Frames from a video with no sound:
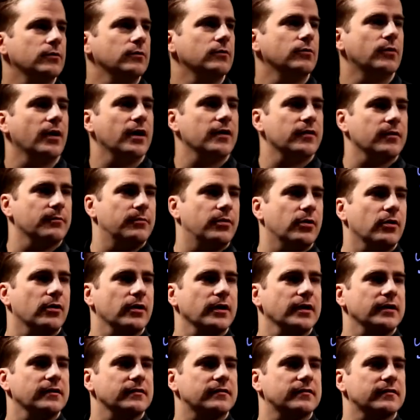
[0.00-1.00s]
where the
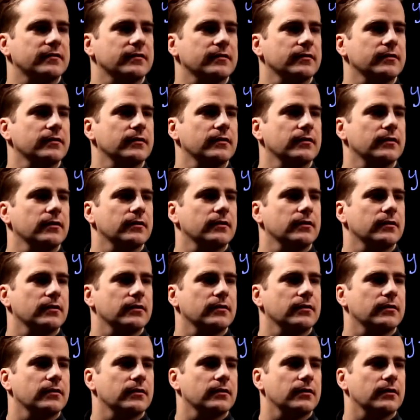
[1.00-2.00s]
point
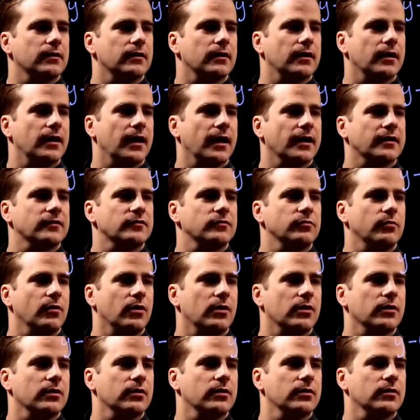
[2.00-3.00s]

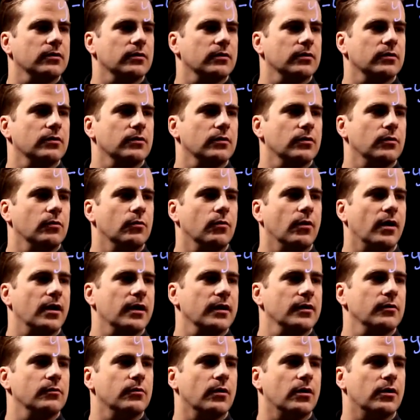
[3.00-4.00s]
x1
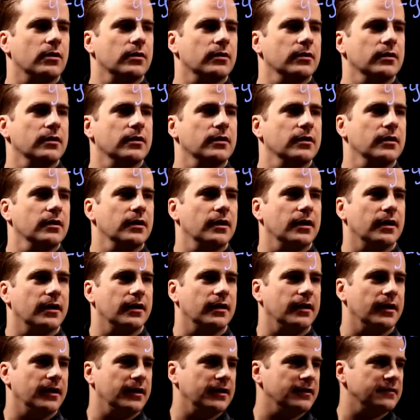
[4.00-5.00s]
y1
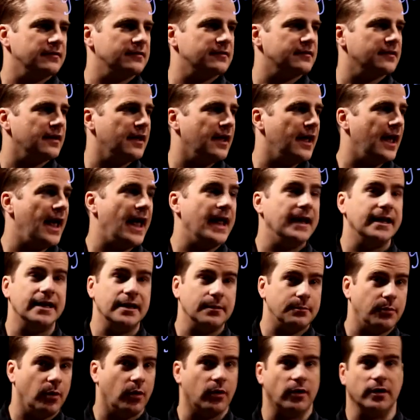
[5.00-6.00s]
is
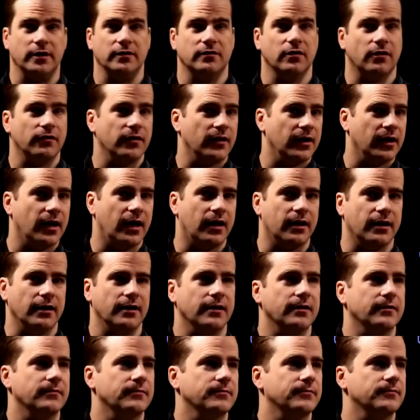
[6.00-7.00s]
any point on the
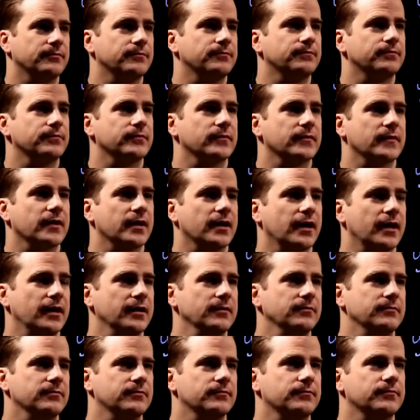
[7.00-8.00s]
line.
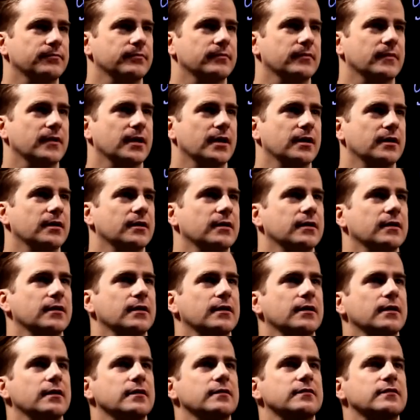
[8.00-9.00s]
Okay?
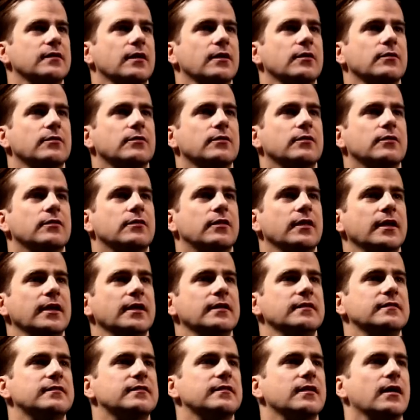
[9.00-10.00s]
So
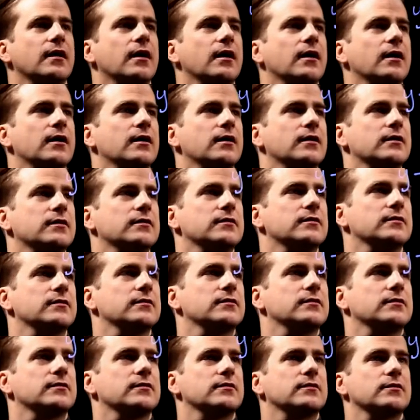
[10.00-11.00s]
these are
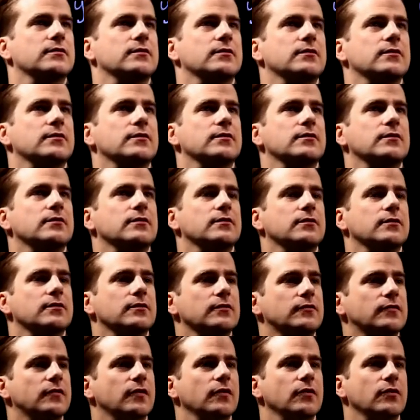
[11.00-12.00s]

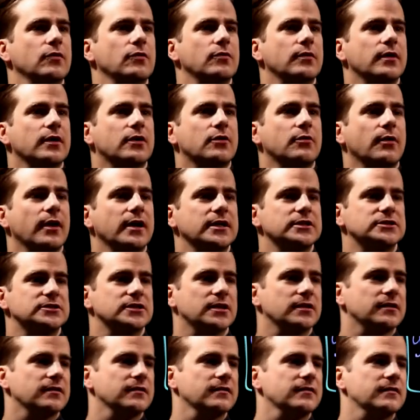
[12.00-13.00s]
two
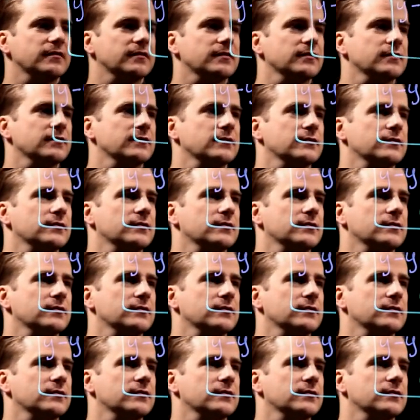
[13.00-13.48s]
equations.